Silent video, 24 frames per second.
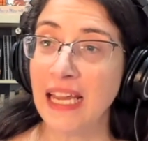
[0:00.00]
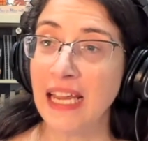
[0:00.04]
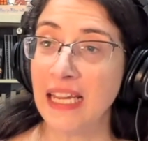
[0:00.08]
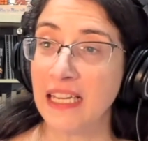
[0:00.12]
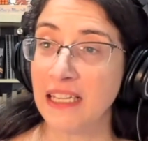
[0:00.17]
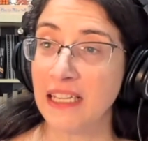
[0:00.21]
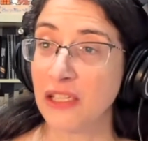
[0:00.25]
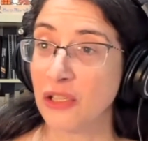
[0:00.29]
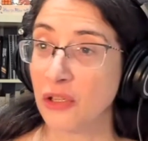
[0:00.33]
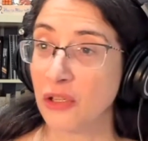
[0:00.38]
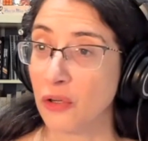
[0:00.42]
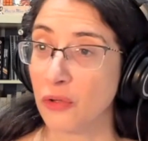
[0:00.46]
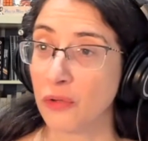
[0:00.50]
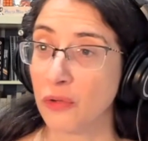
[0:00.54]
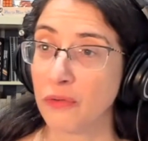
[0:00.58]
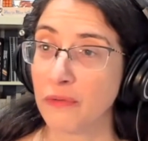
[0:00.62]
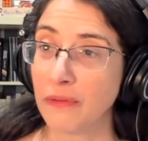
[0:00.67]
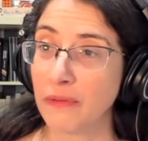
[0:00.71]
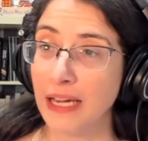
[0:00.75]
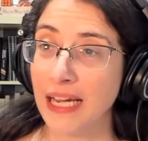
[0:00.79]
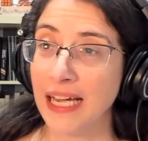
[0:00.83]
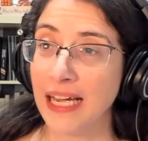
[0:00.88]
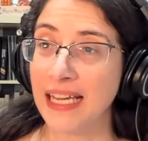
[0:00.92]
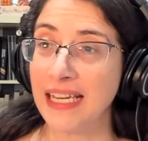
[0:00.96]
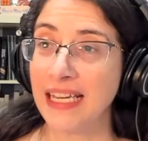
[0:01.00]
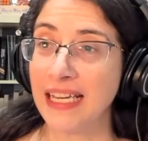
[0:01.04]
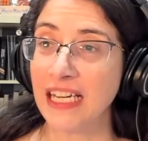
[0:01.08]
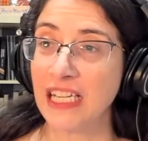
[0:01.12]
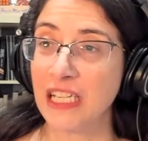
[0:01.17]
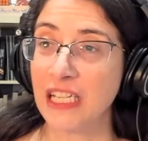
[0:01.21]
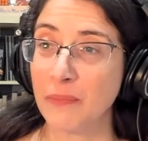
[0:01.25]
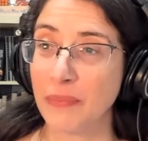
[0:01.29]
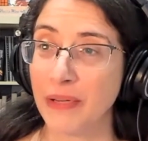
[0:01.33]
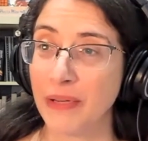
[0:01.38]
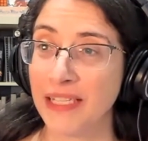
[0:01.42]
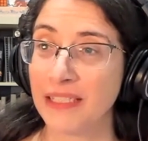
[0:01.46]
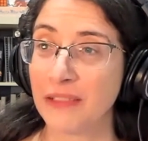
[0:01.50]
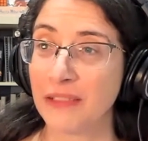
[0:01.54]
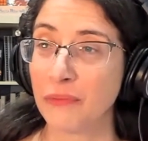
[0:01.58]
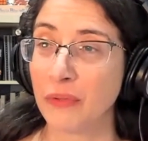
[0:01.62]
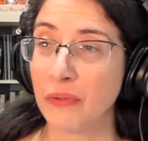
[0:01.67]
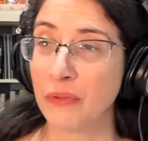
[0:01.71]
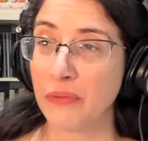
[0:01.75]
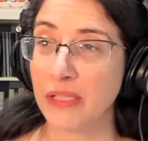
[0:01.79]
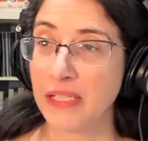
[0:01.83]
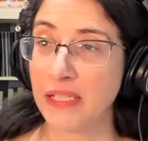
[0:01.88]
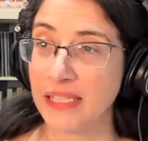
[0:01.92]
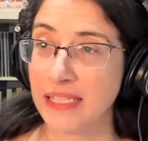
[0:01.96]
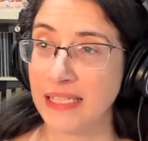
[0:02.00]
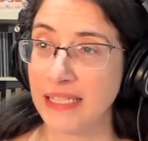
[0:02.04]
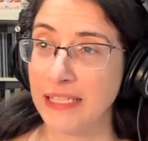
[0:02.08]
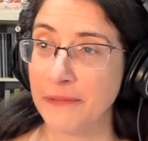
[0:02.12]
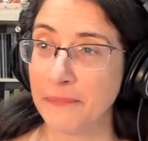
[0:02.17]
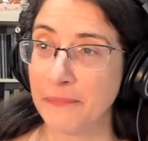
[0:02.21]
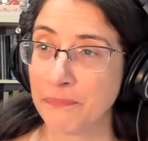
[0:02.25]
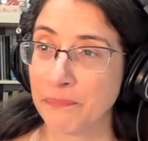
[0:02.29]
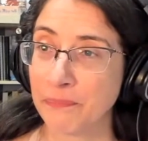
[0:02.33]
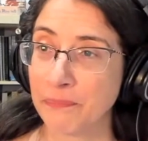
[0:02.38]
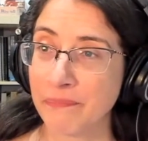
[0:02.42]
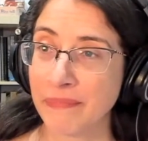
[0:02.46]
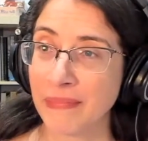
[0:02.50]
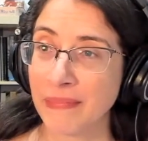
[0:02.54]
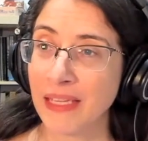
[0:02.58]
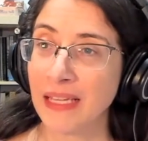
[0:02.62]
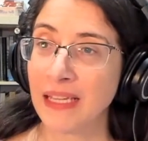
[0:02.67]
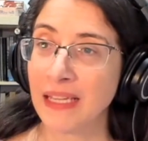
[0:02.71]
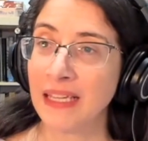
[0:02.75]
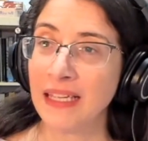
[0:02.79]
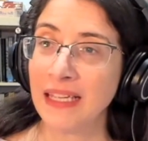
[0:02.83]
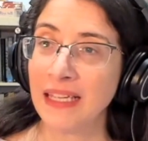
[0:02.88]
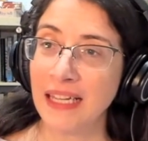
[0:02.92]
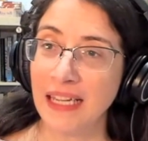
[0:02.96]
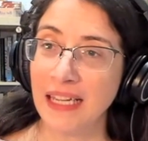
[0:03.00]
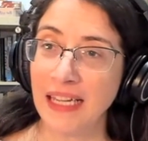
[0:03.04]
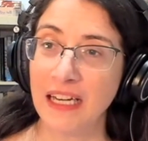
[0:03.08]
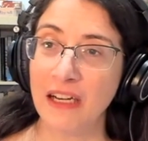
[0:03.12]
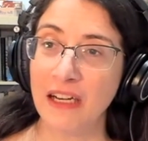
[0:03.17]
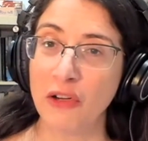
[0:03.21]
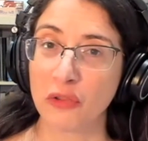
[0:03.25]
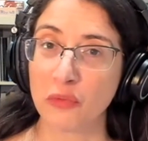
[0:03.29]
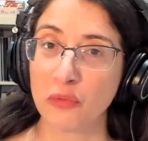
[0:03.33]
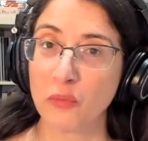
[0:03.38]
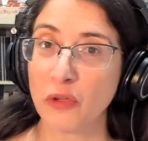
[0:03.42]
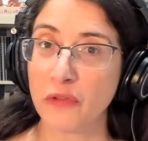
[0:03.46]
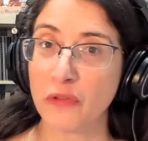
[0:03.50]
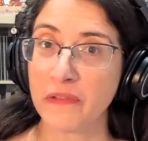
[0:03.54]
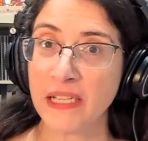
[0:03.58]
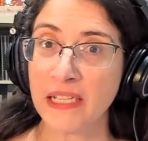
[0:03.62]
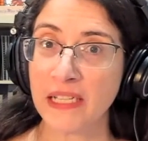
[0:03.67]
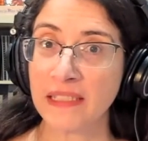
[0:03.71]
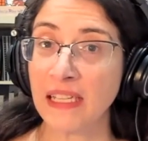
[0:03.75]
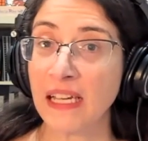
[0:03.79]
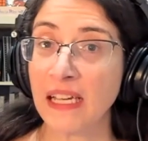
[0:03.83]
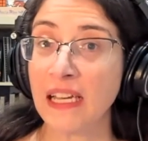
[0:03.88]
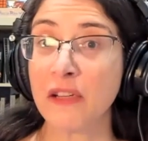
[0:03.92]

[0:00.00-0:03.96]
So I expect we will see a lot more of that.